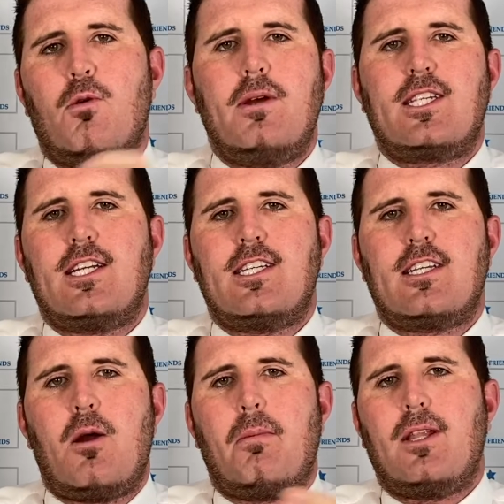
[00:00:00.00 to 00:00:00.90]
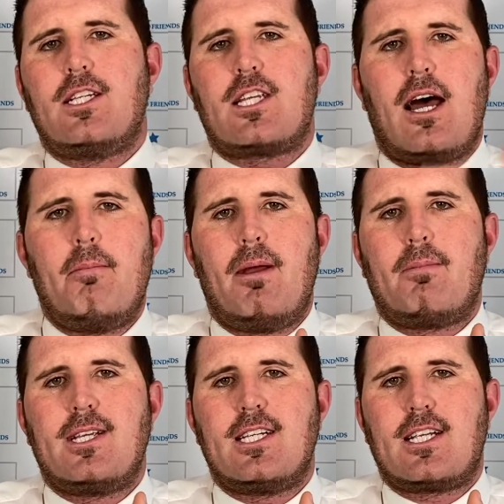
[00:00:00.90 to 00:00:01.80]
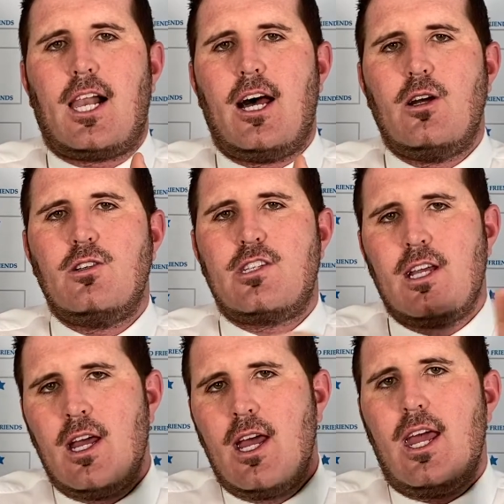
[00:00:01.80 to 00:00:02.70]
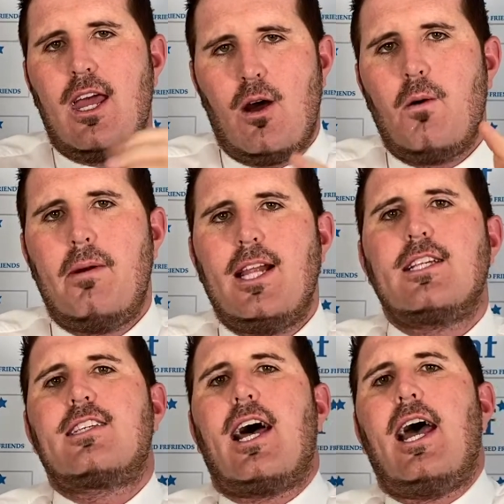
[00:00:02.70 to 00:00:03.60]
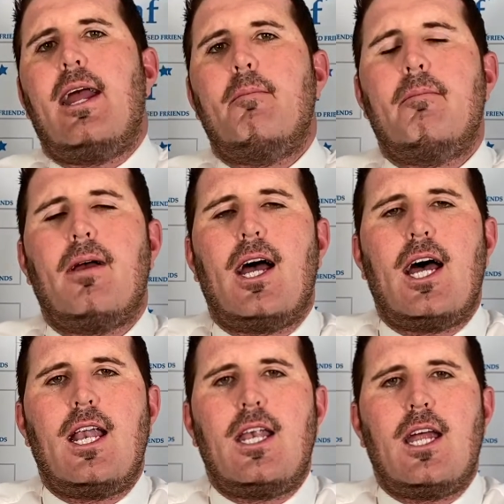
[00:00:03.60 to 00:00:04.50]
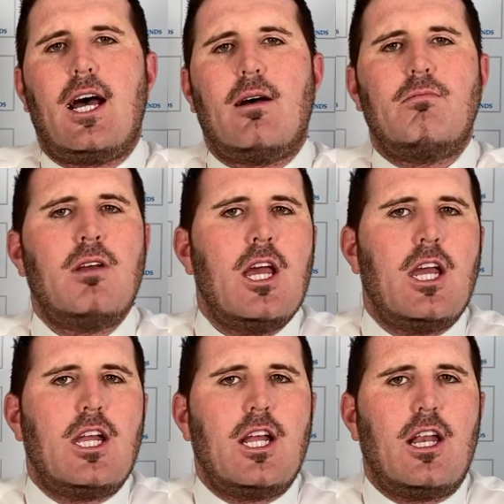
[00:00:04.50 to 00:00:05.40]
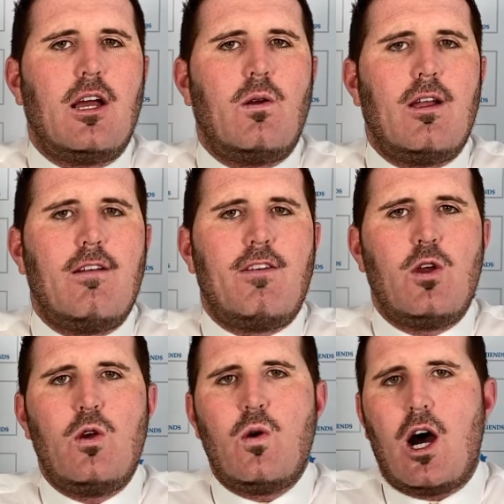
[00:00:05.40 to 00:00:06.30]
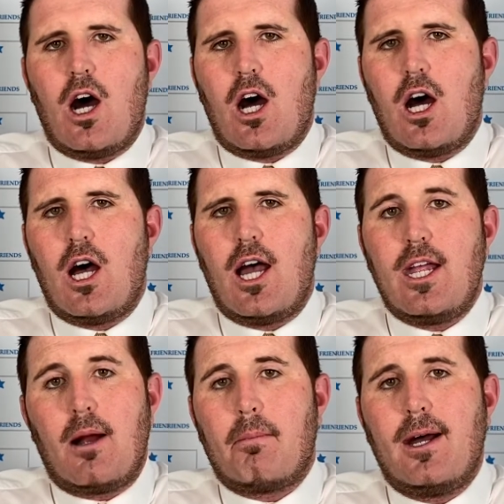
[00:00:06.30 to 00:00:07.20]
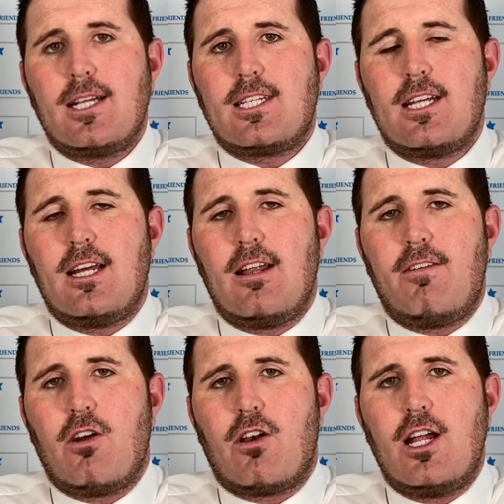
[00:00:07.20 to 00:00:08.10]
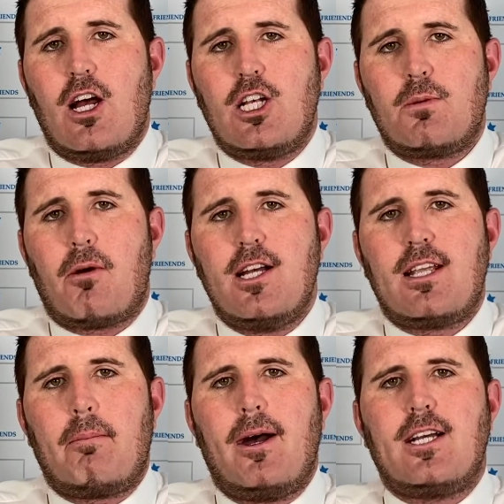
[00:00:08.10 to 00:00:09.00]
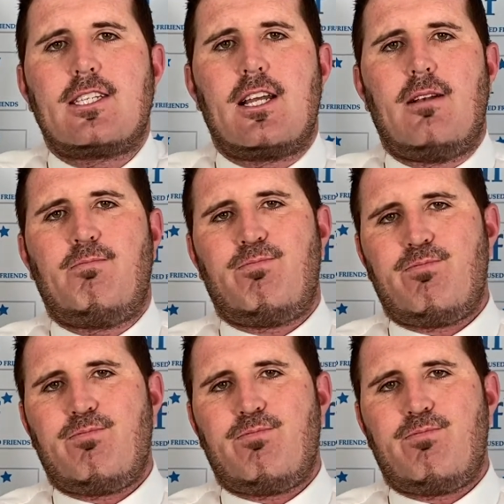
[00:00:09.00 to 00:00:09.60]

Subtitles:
business is open this time, big business closed. It will be the same. And, if you are a young person, if you're an enterprising person,